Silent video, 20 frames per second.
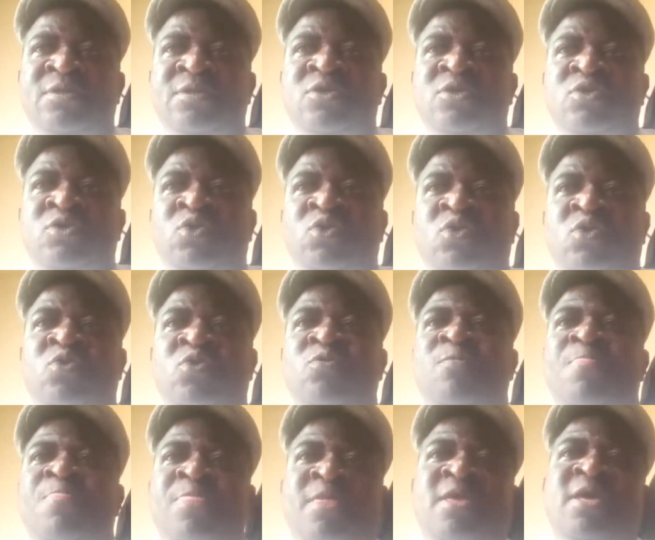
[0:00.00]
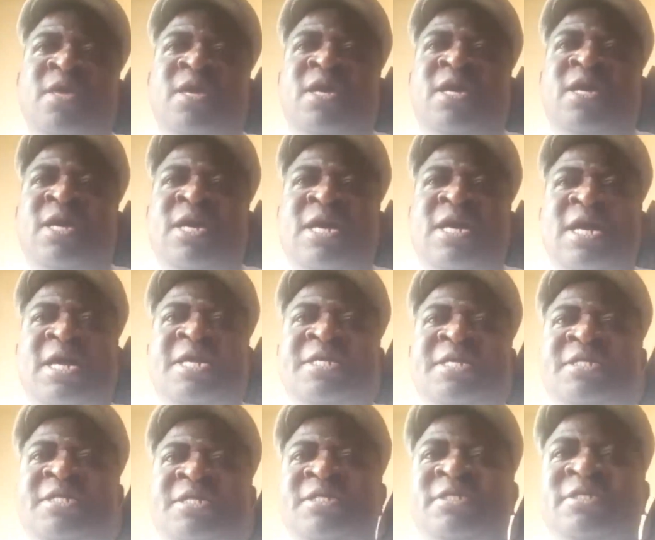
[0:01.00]
So
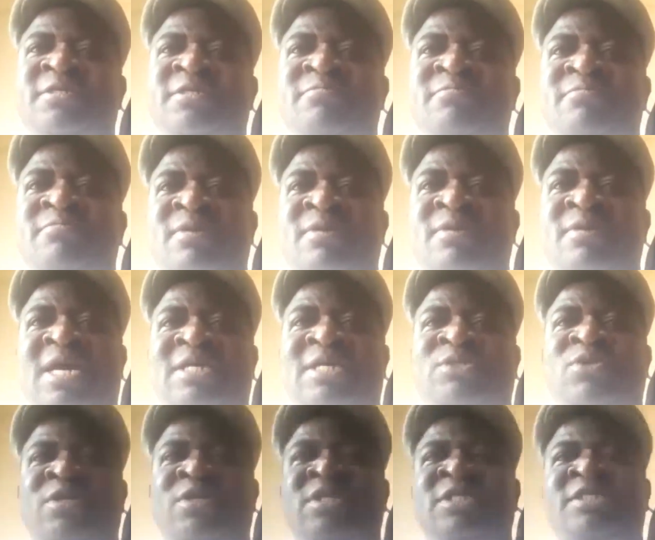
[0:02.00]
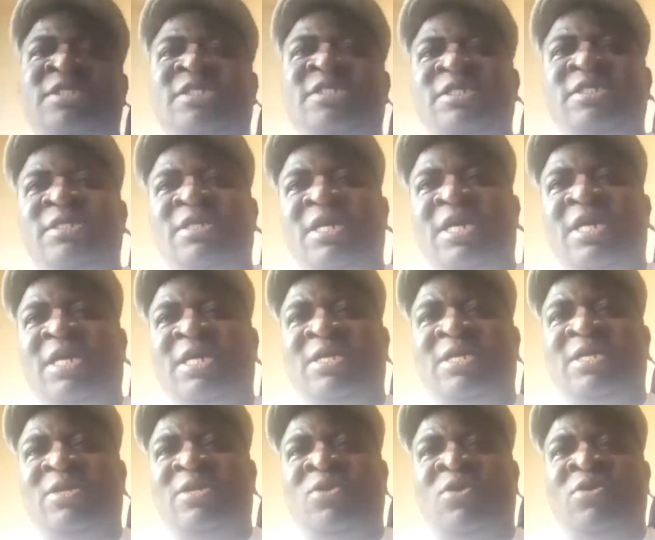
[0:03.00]
I studied
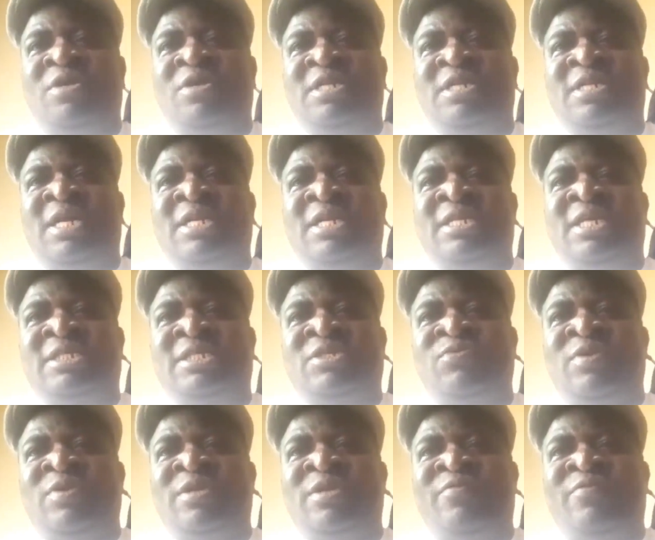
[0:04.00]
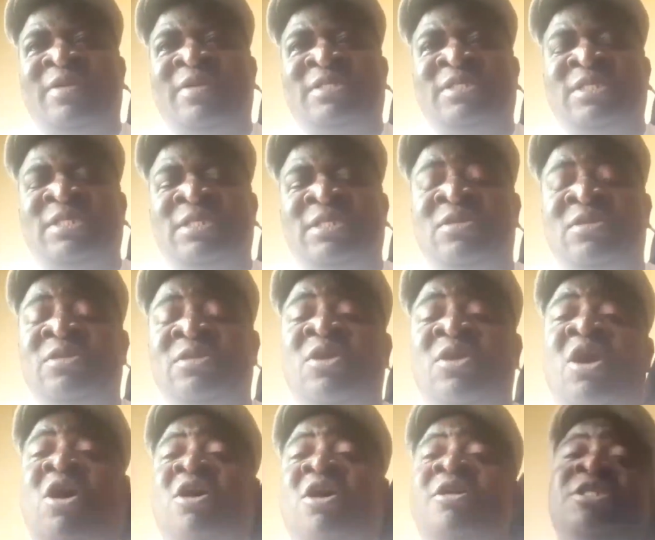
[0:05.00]
law in Nandas University. In
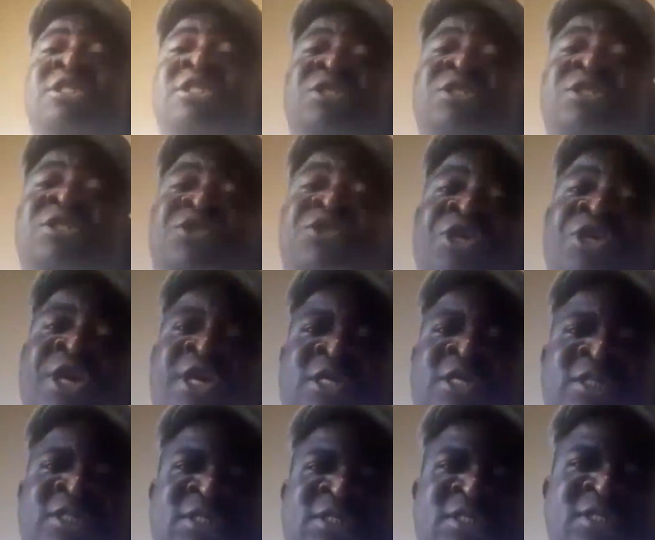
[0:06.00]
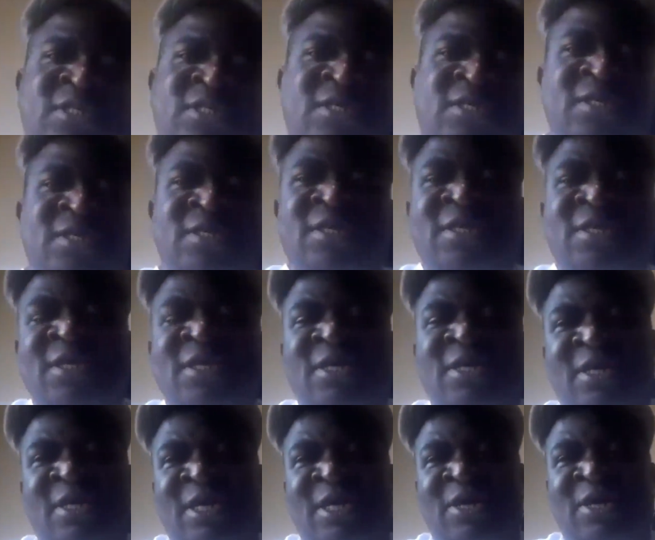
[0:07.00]
all these years,
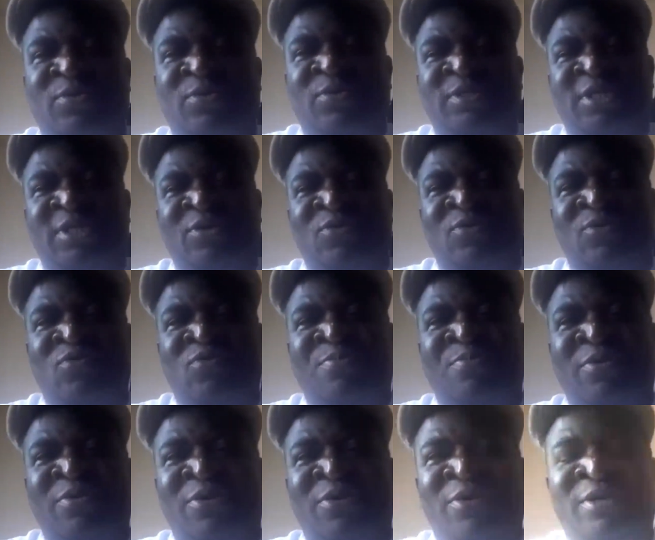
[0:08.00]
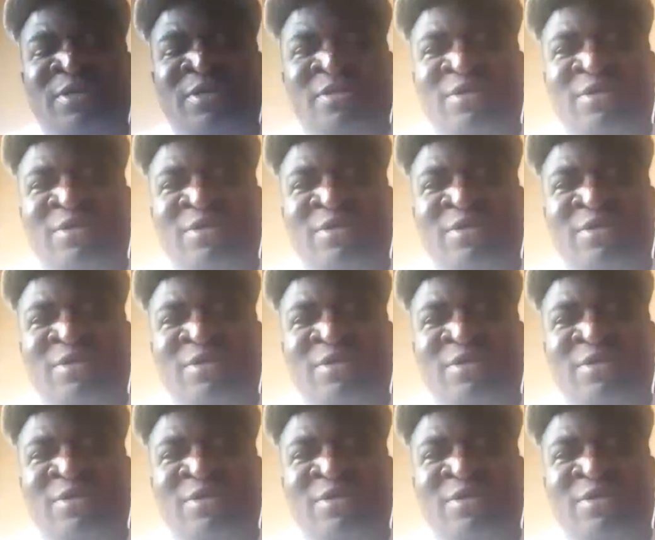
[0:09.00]
I was a local boy,